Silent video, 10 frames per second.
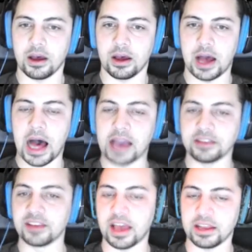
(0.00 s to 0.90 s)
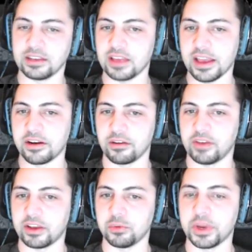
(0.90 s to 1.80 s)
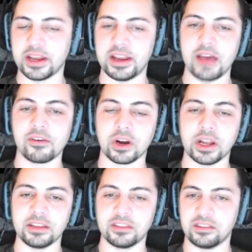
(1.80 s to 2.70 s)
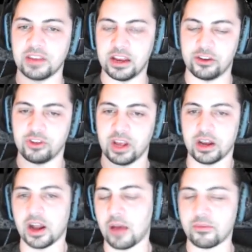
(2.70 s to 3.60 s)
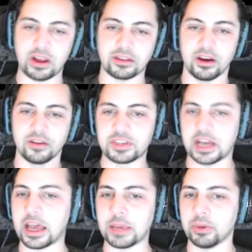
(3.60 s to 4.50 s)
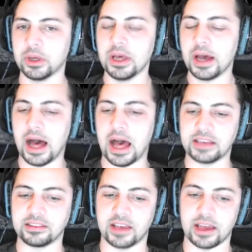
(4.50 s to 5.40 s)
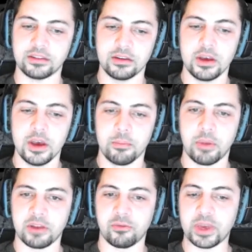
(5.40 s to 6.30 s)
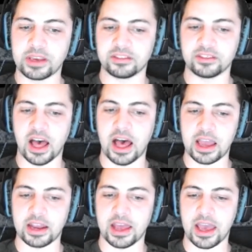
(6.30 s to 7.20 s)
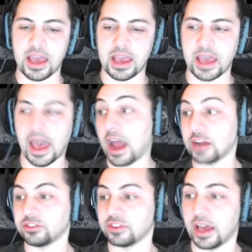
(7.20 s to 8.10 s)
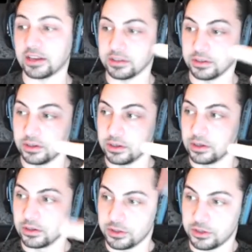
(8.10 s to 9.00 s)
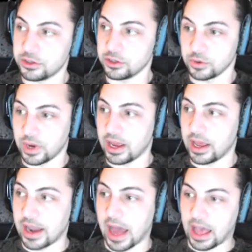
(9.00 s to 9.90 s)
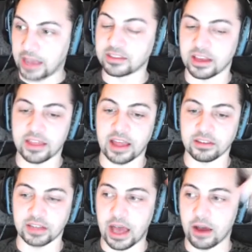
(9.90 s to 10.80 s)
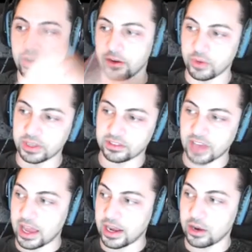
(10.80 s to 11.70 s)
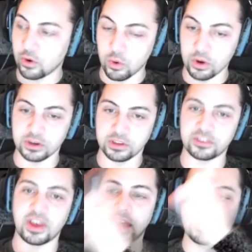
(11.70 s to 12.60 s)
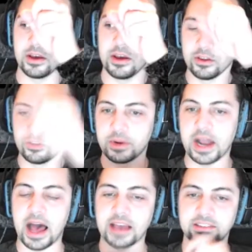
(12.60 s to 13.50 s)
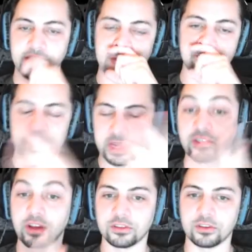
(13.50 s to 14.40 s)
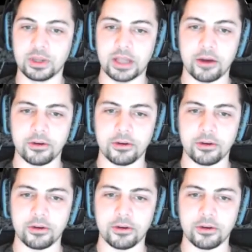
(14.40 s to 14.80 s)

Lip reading: I set is the interface. We can never instantiate an object of type I set. But if we assign a hash set to an I set, that's allowed. And if we assign an ordered set to an I set, that's also allowed.